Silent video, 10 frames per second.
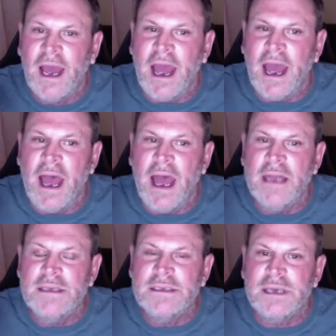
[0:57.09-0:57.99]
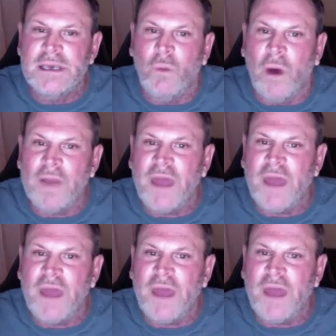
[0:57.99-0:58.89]
And what did they
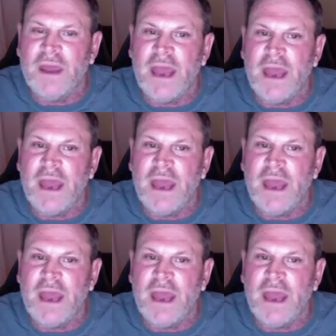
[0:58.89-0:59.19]
have?